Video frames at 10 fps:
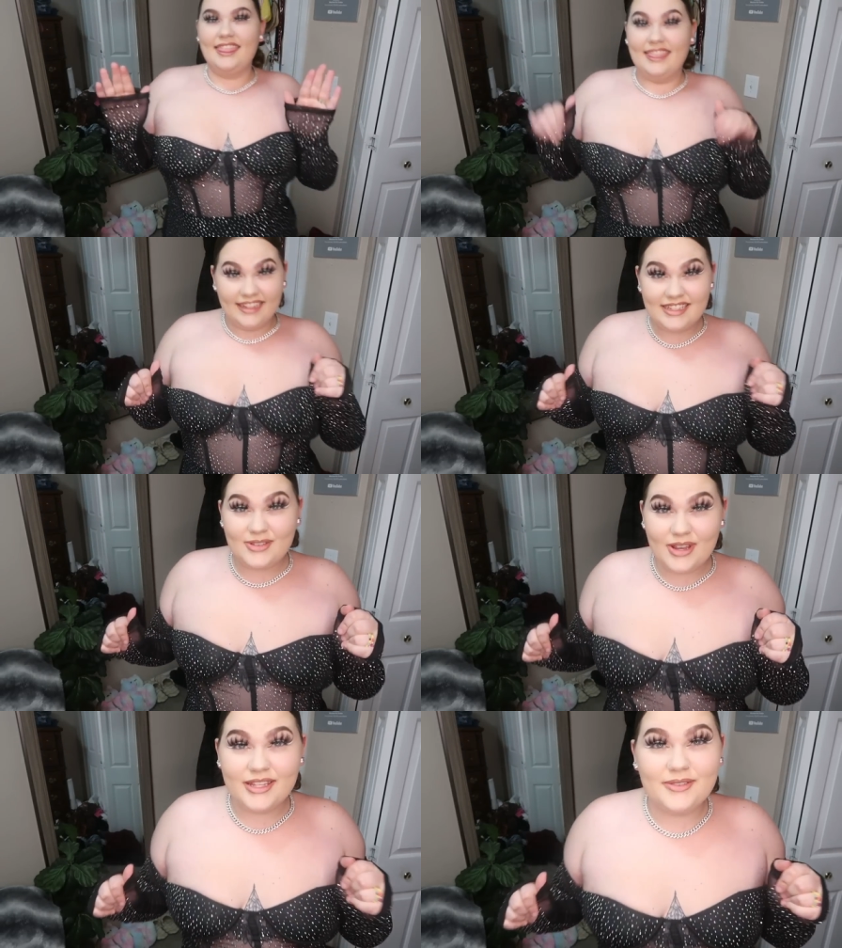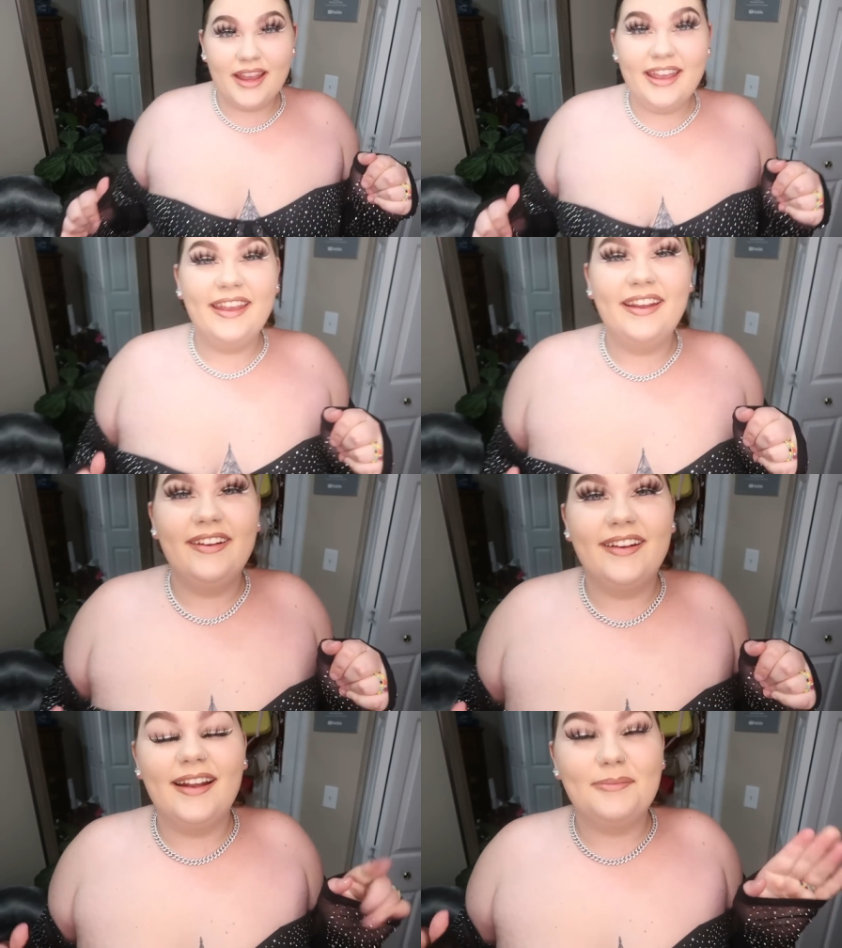this dress right
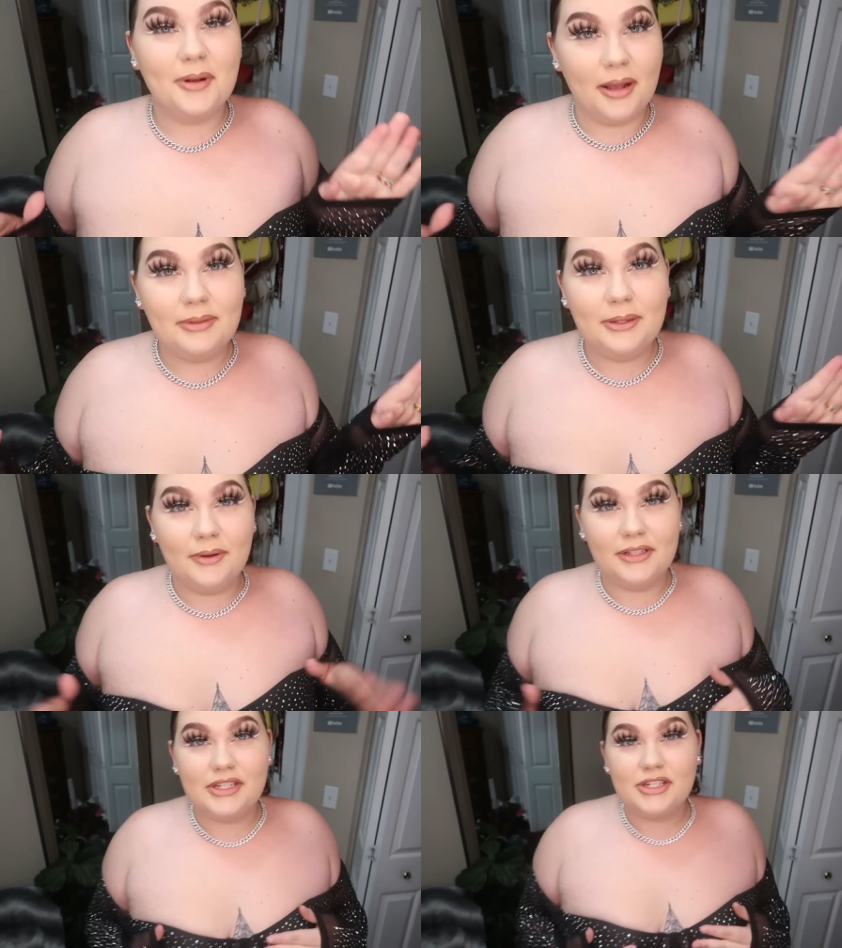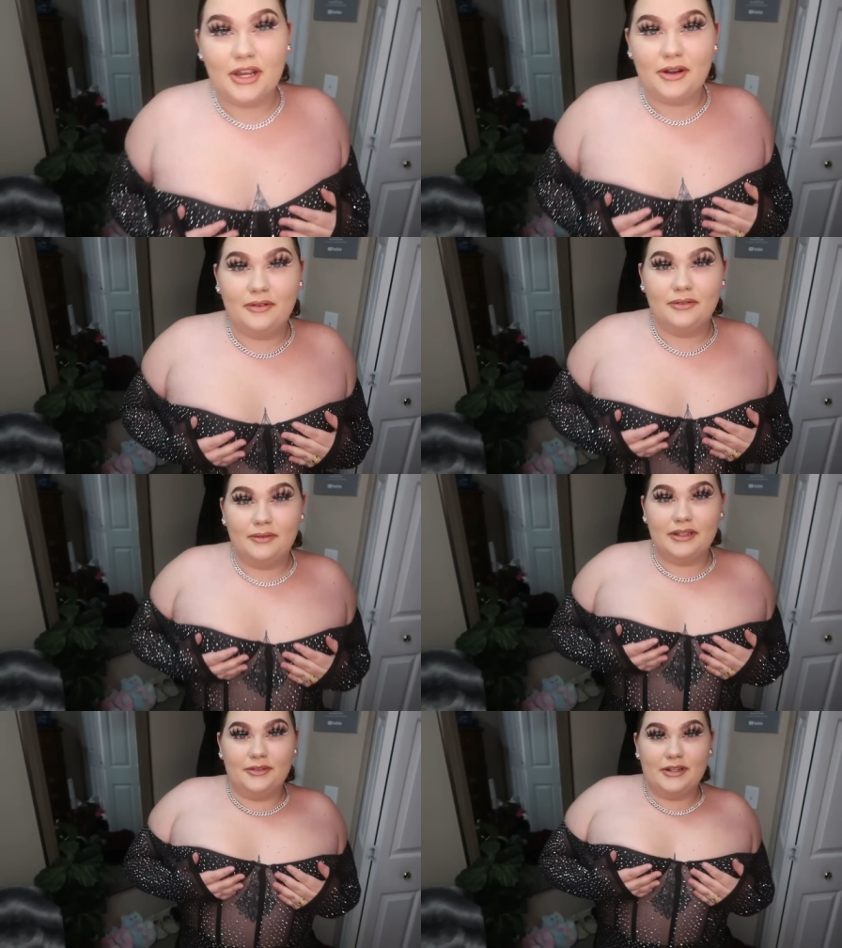here probably won the show
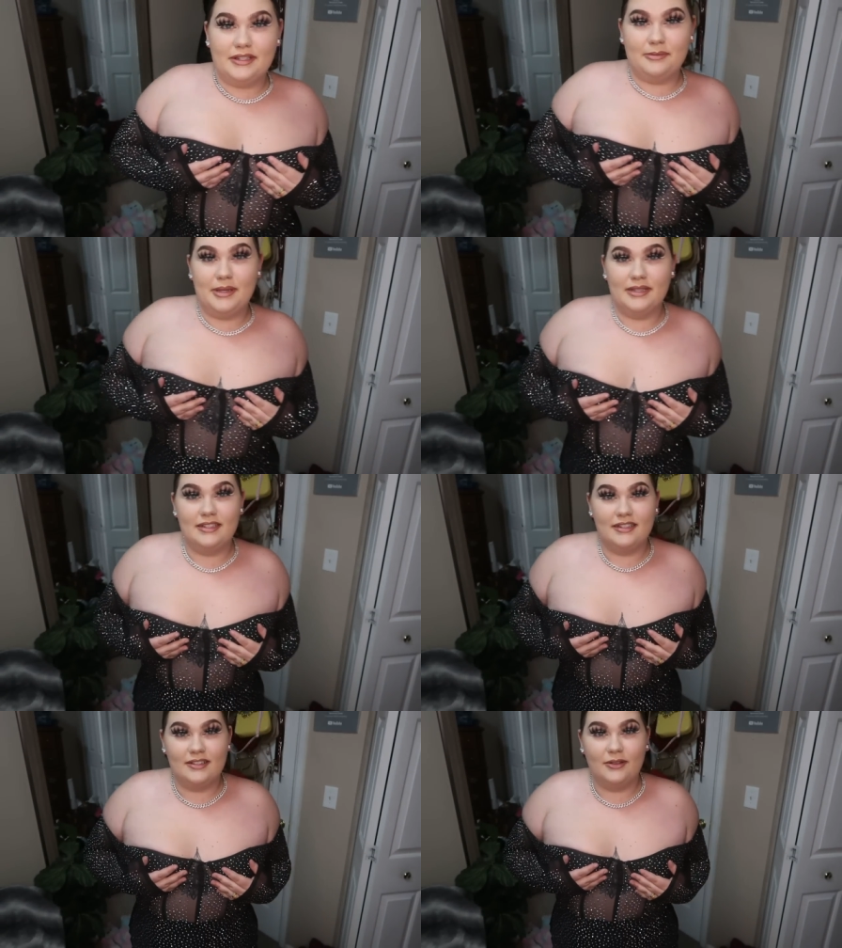with the rest of the pieces.